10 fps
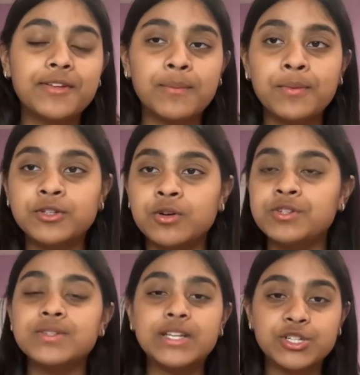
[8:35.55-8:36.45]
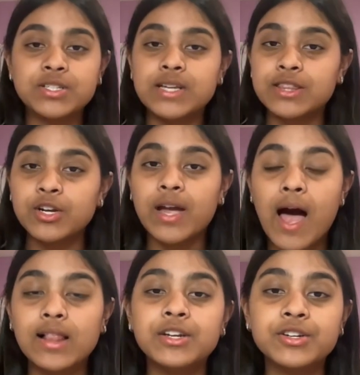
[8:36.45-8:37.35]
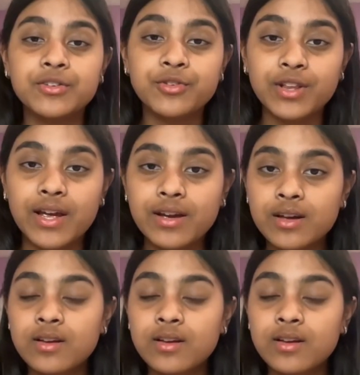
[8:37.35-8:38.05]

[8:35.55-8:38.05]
like people don't do is they just set their calendar for like